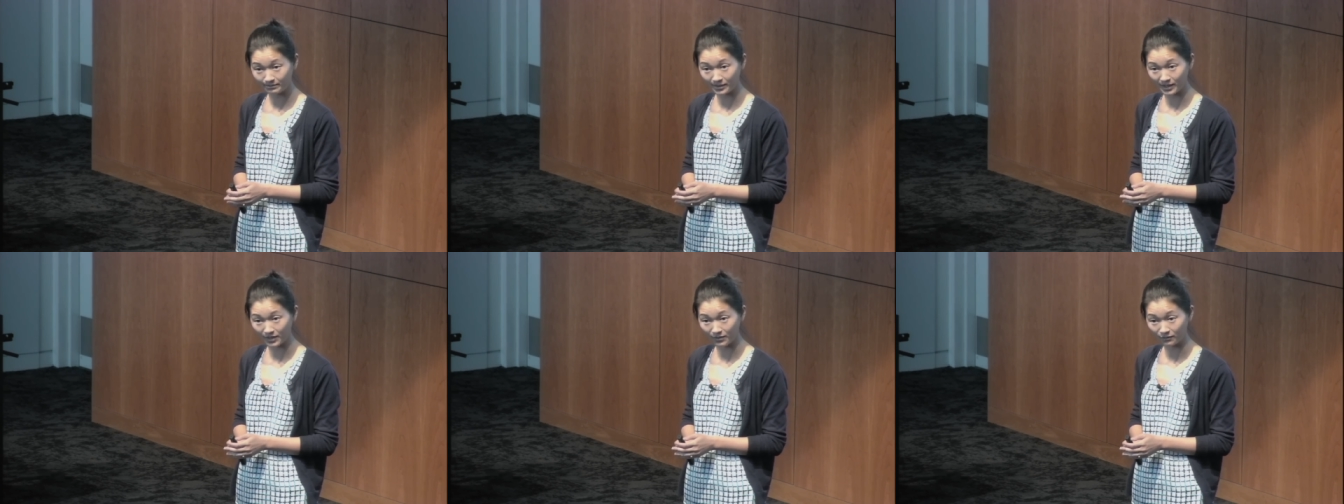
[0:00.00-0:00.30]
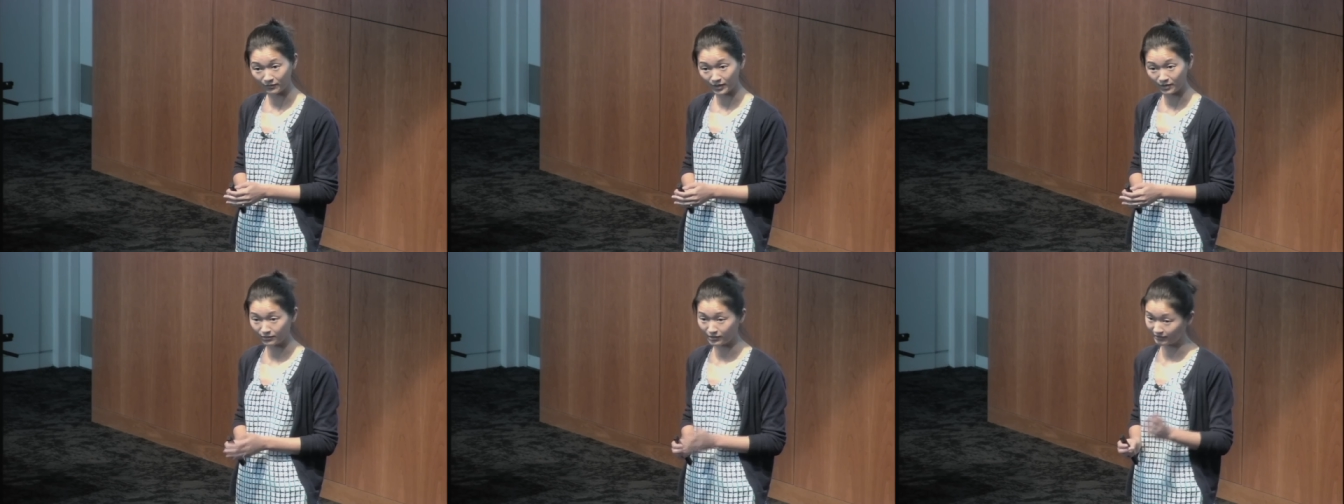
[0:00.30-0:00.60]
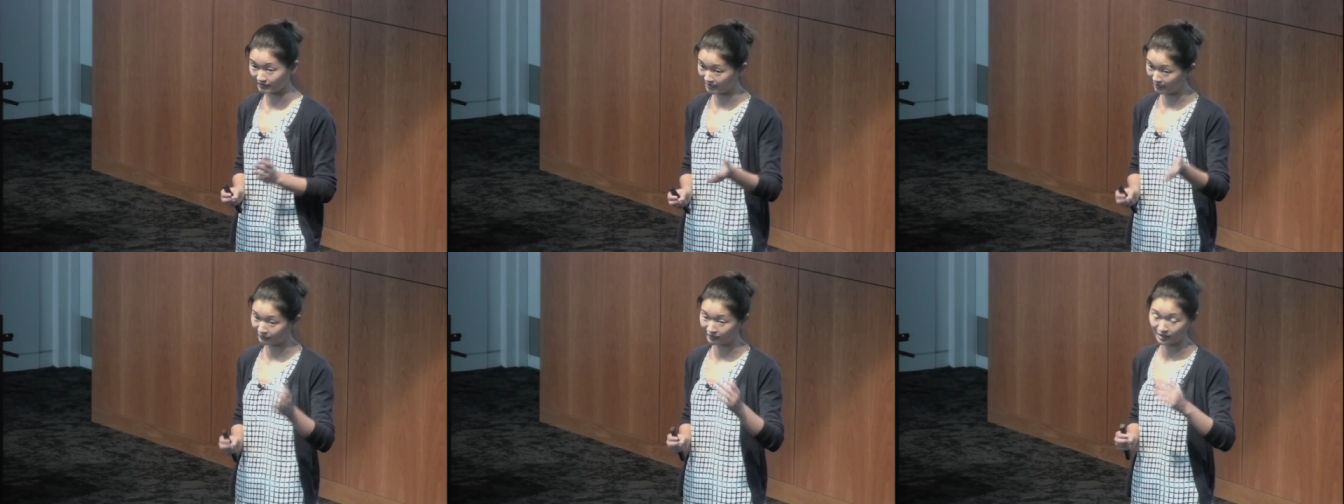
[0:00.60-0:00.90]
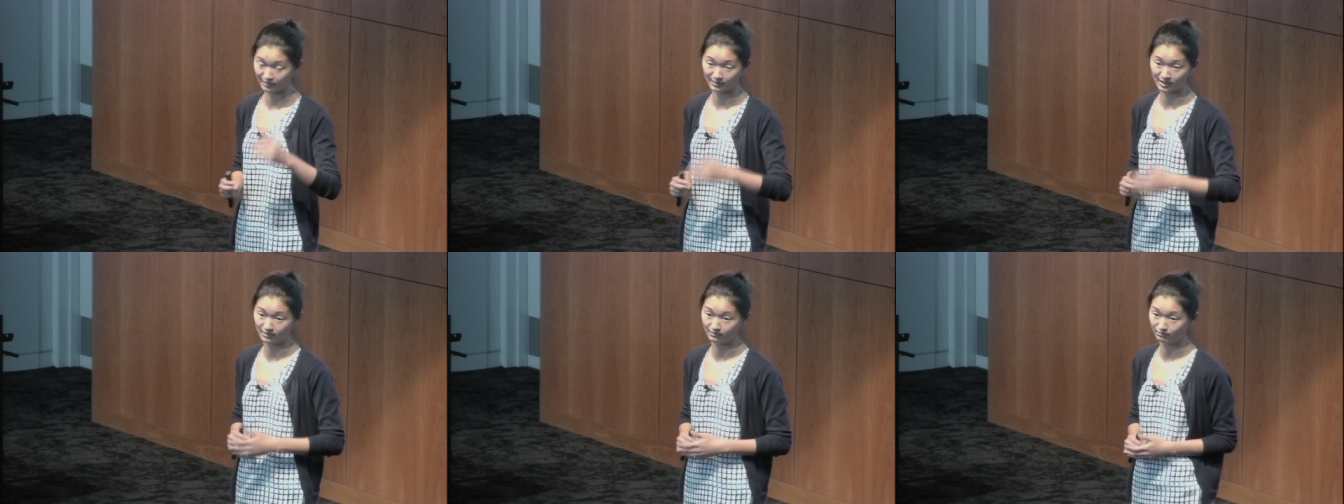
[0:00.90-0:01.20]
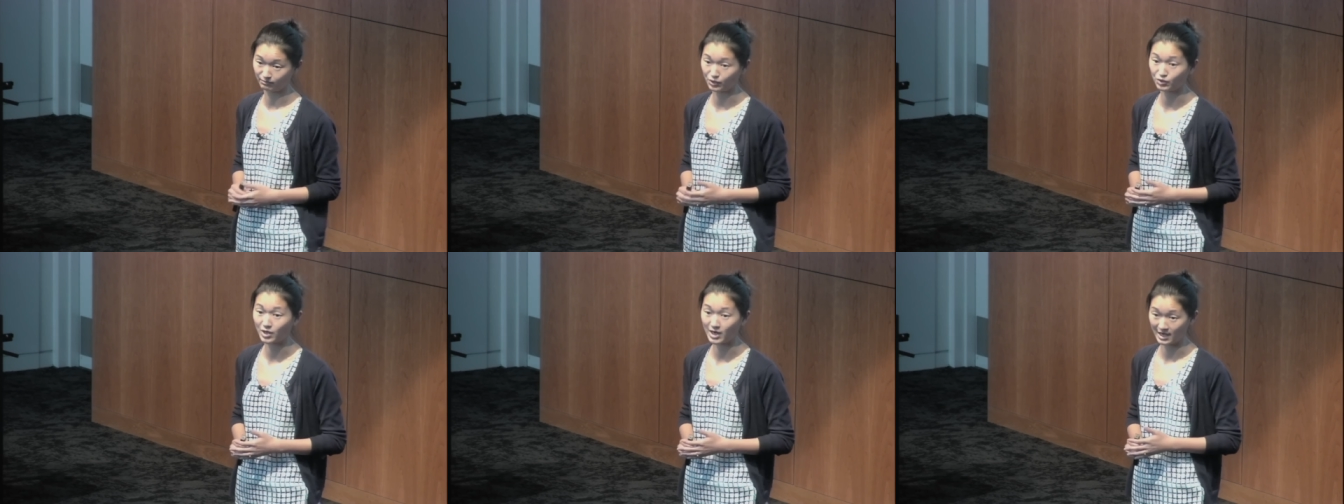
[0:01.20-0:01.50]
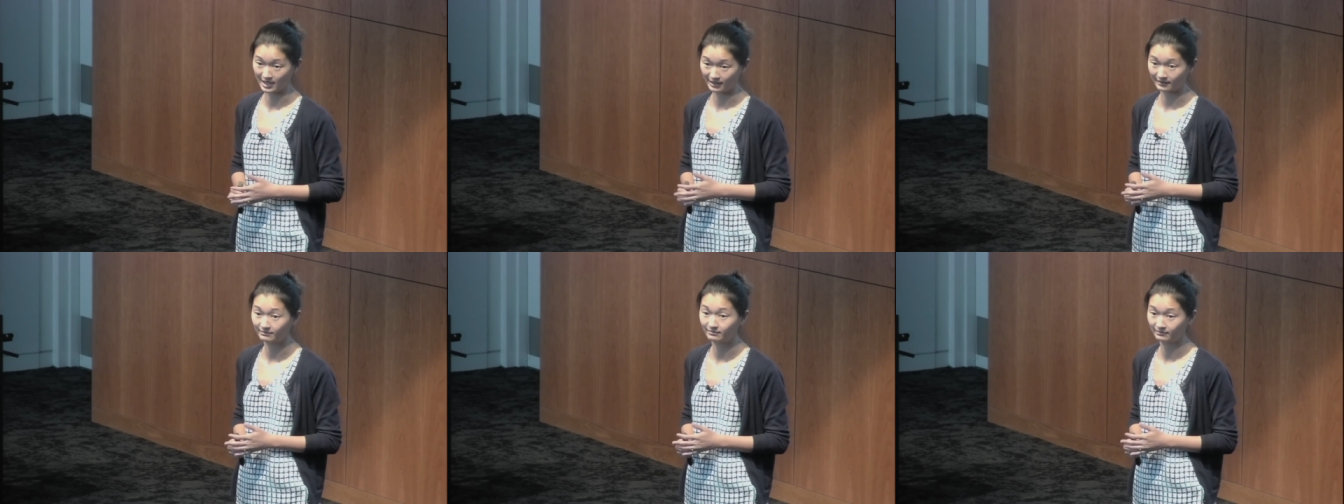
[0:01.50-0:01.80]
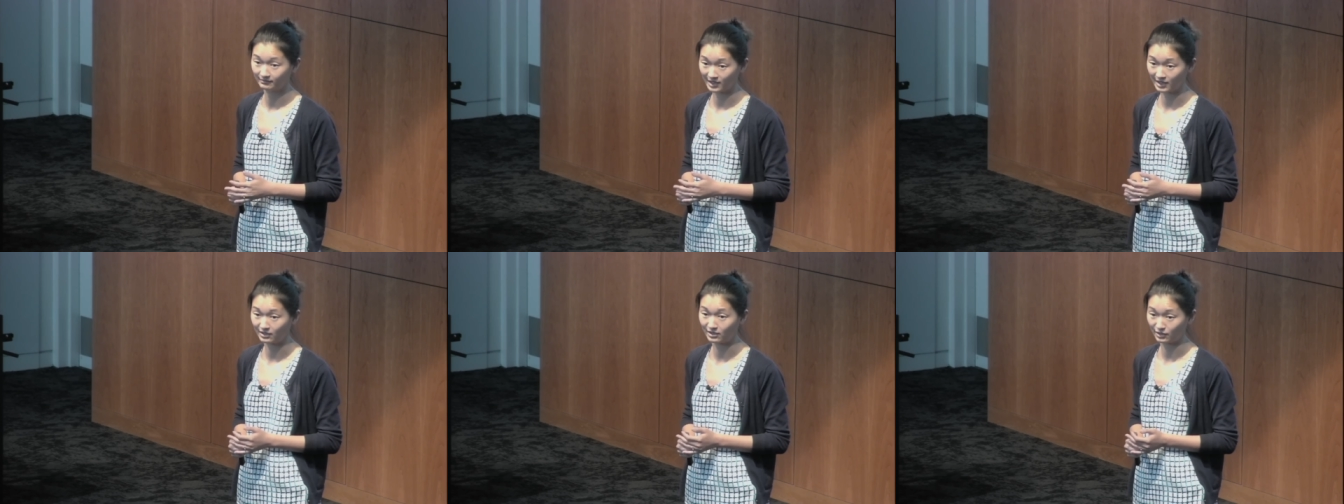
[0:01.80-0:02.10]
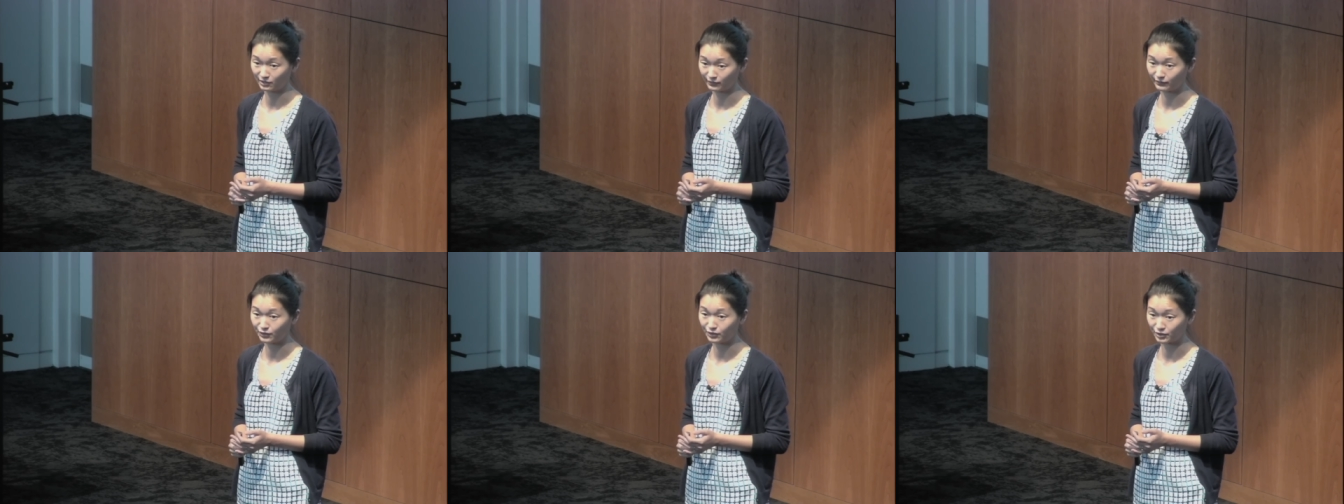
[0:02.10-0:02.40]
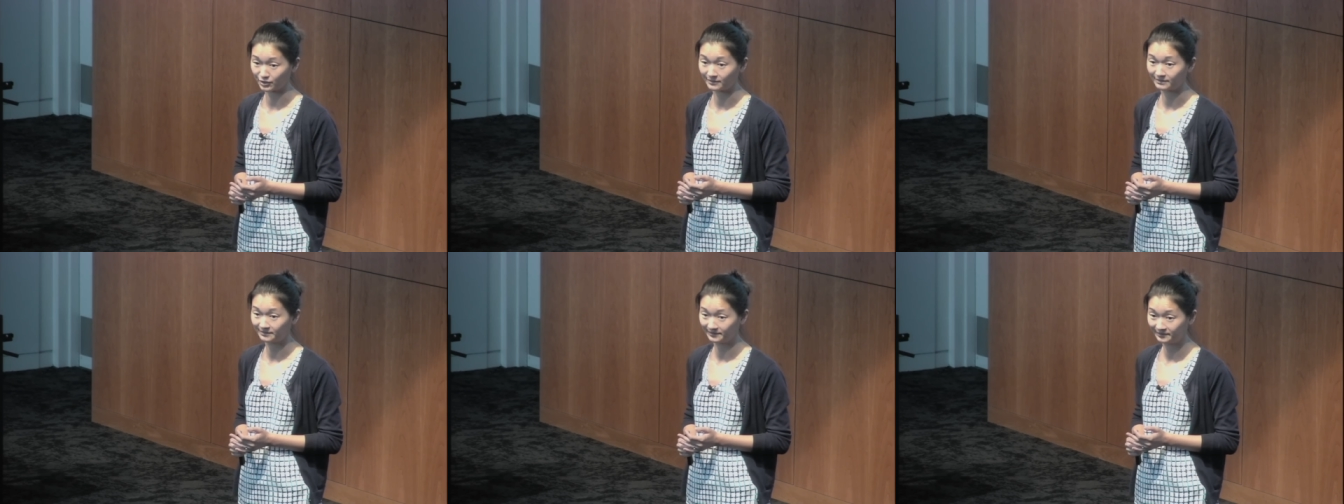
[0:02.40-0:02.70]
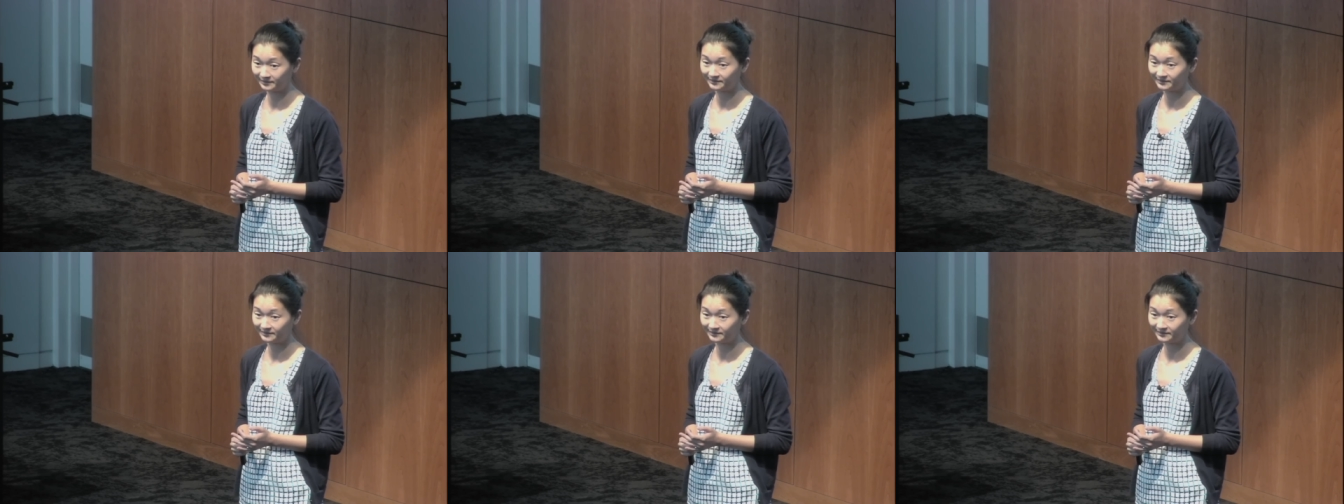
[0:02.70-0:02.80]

but we will definitely be, be trying in the near future.